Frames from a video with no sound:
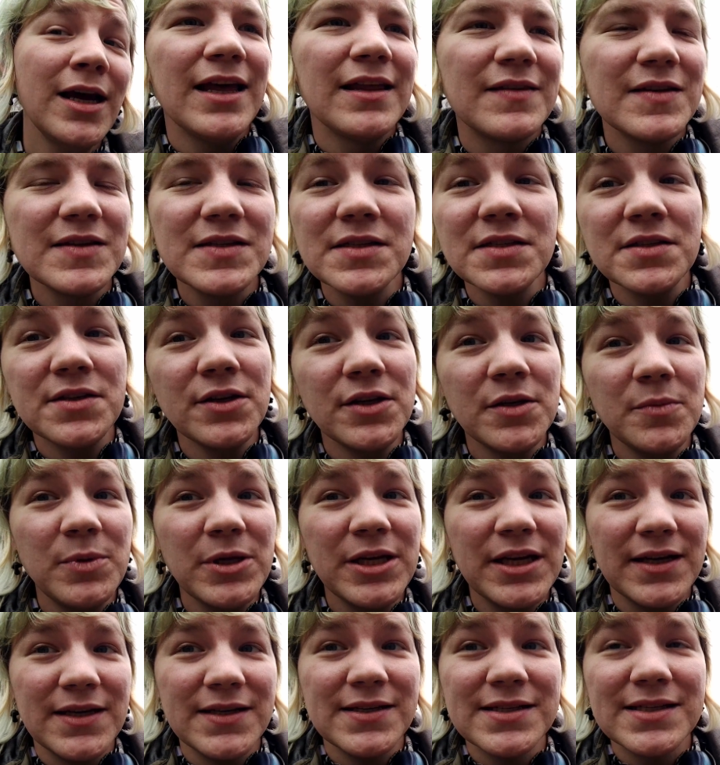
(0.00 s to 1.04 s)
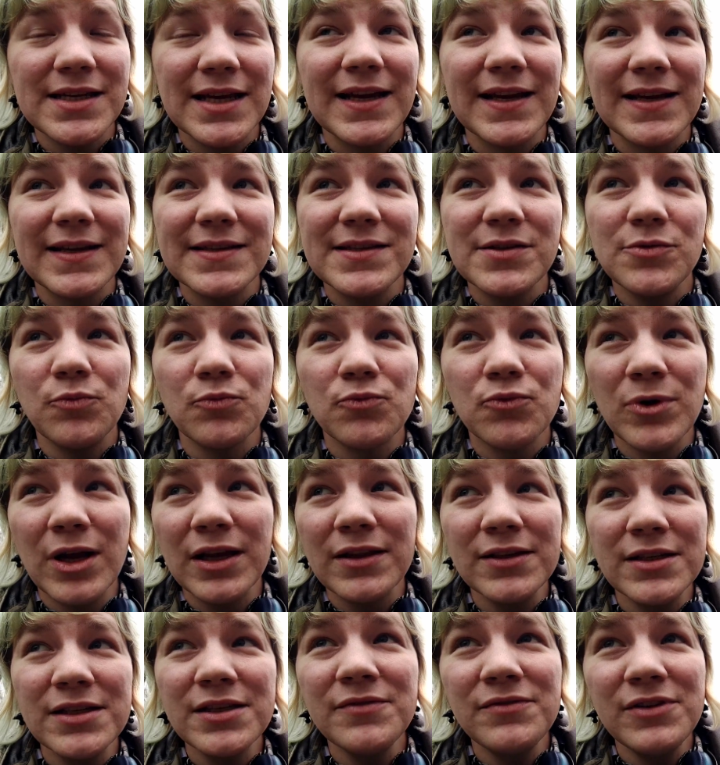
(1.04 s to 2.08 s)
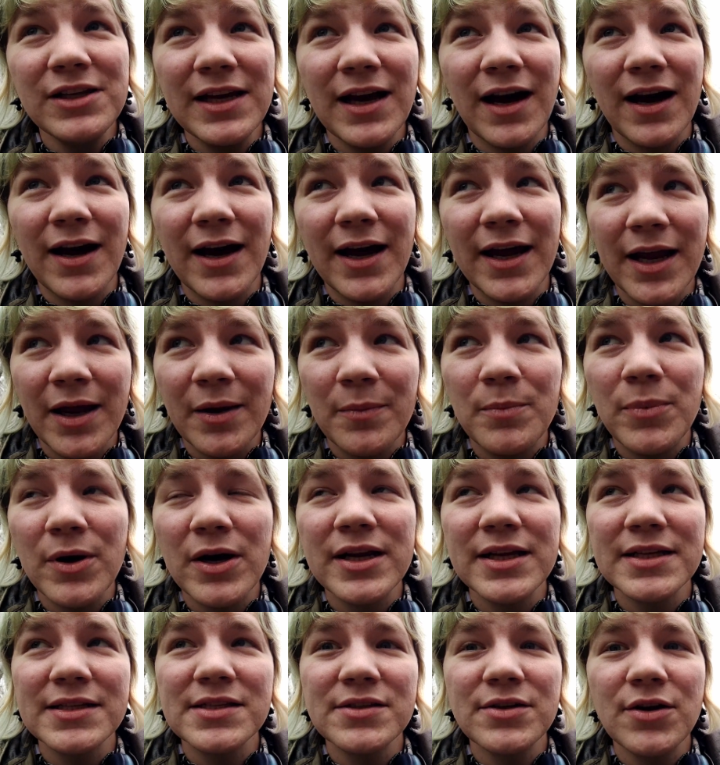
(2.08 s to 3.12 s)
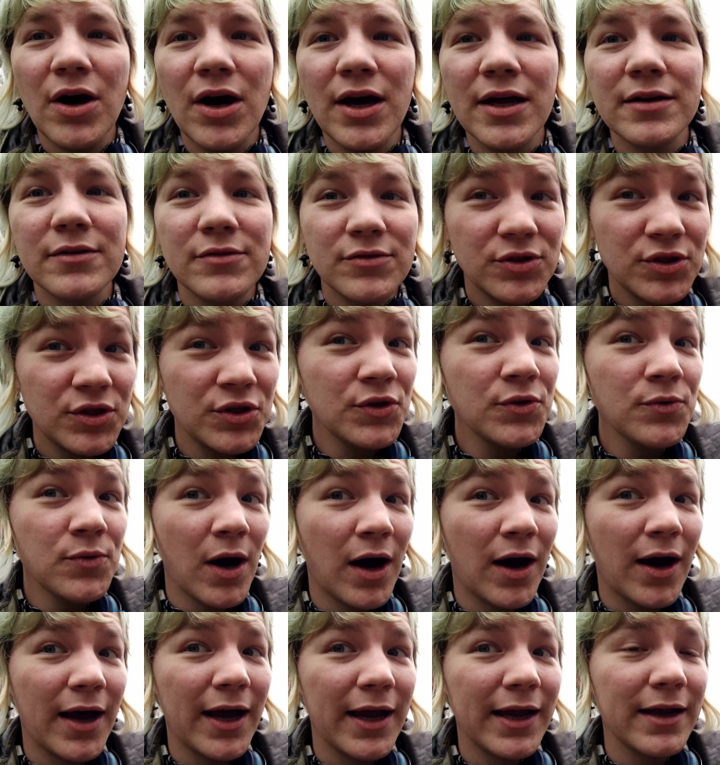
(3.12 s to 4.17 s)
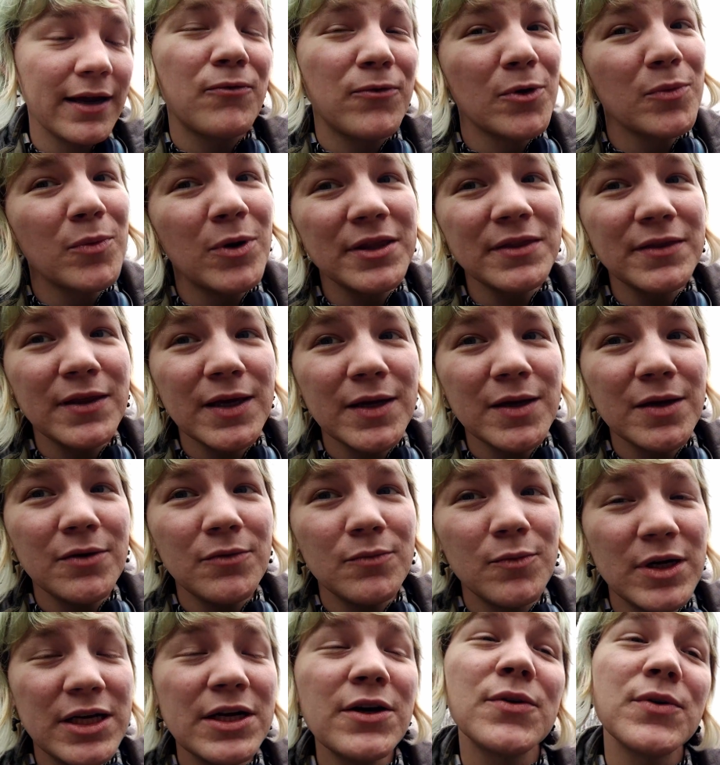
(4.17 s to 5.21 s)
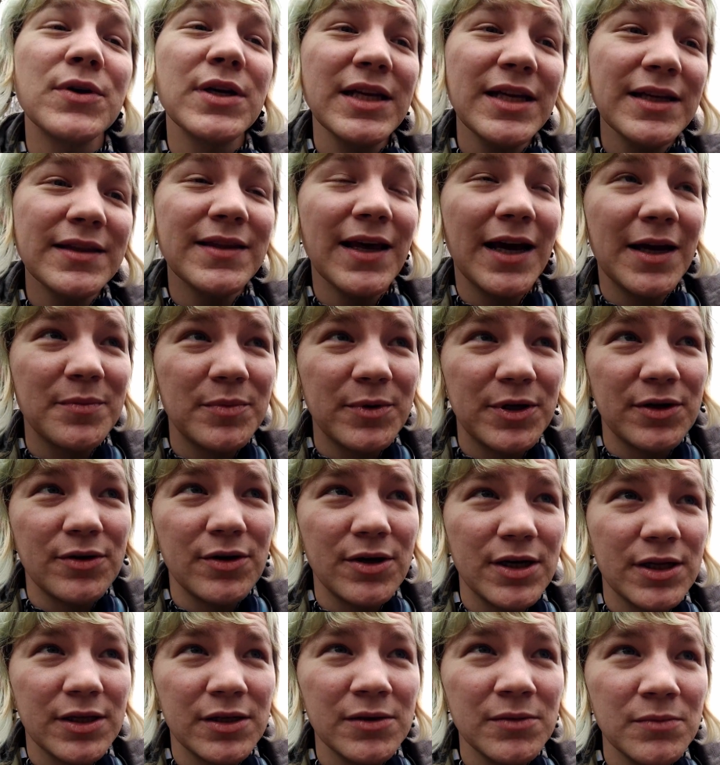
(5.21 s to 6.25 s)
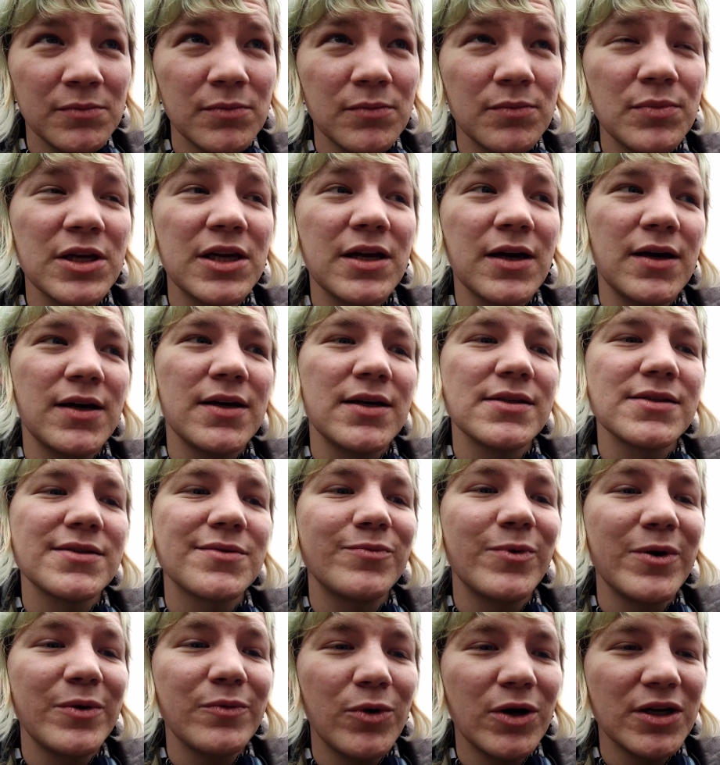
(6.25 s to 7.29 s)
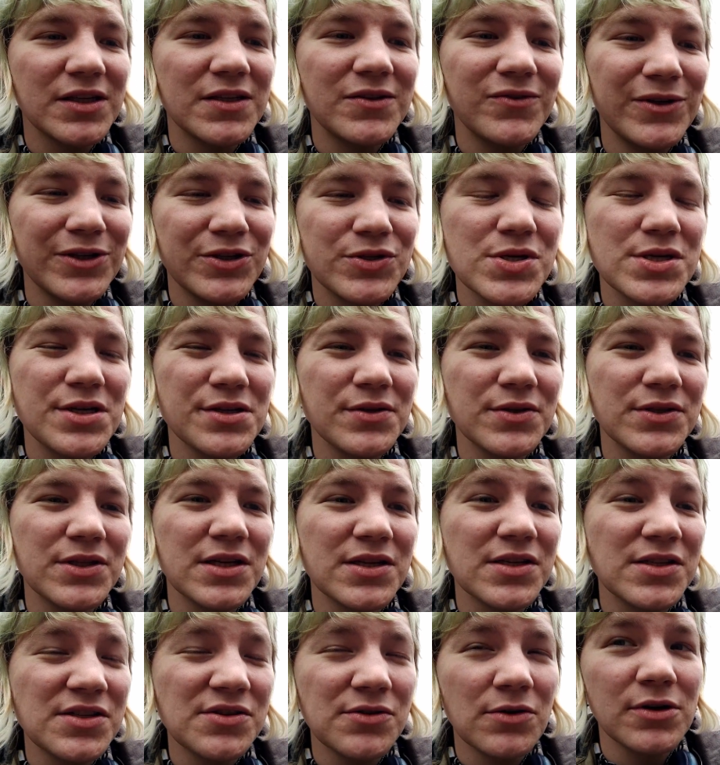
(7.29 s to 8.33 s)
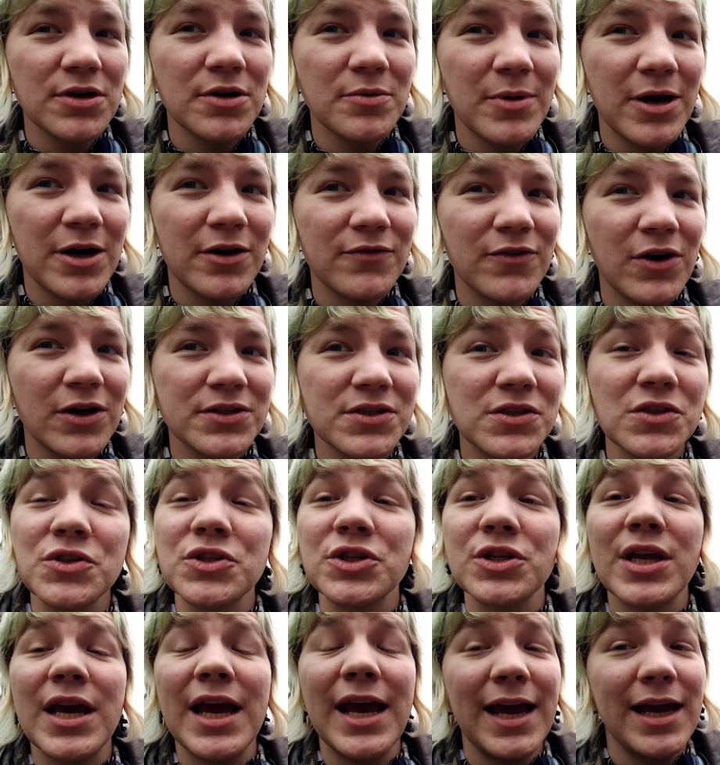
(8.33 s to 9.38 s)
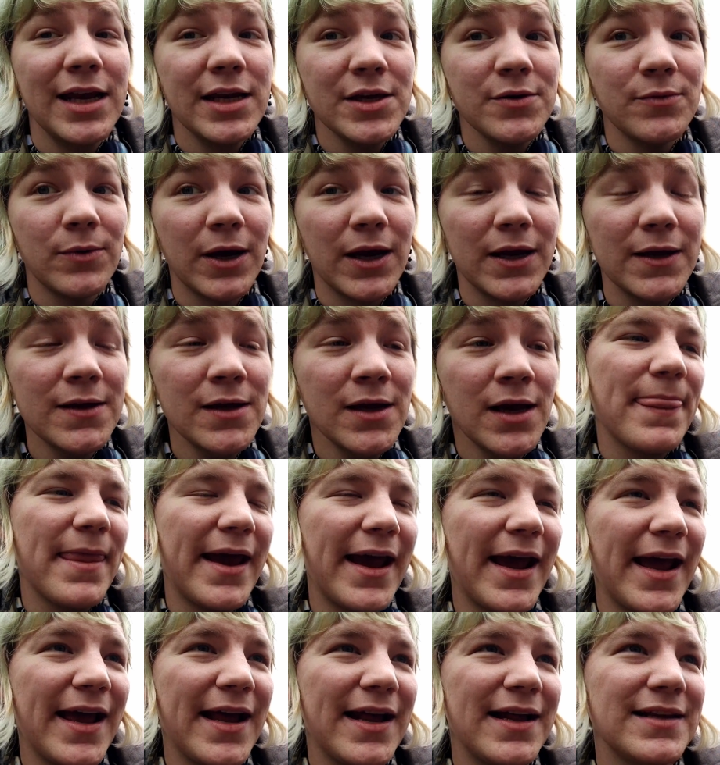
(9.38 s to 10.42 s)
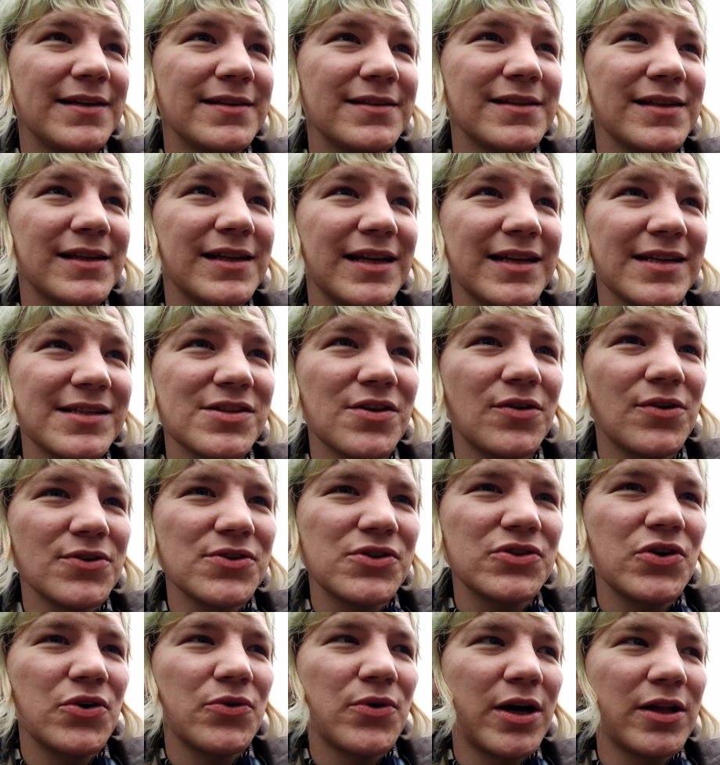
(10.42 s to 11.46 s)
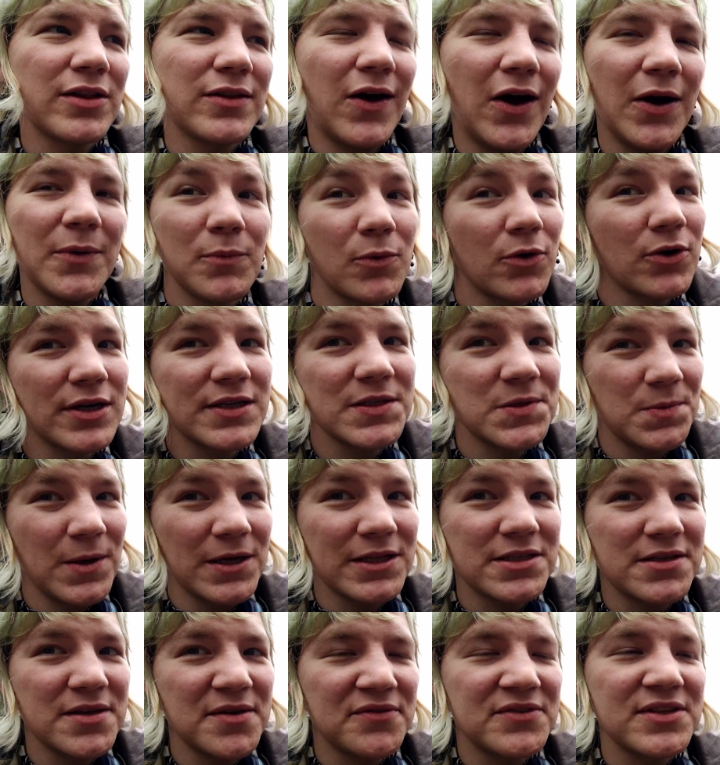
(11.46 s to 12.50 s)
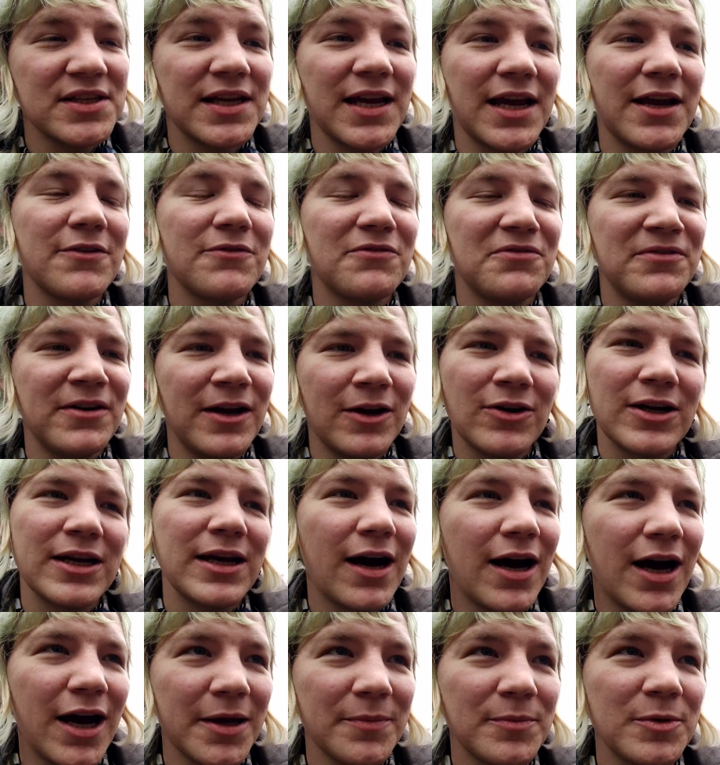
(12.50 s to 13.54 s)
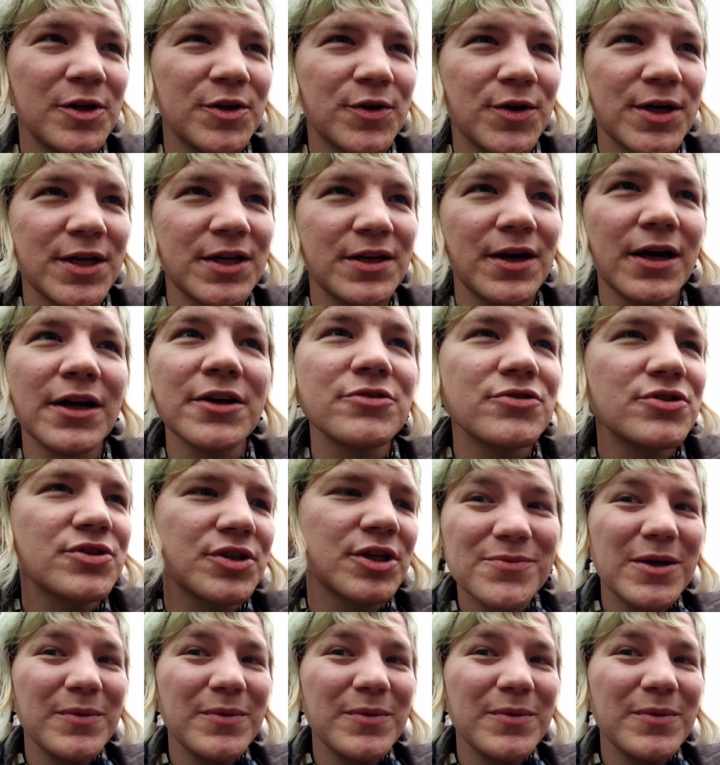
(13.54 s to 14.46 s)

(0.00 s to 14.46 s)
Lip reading: This is good because it's relatively high, but it's not too high. For one thing, we don't need that purity because we want to introduce a certain amount of oxygen anyway, and it's also a lot more expensive to get very high purity nitrogen. We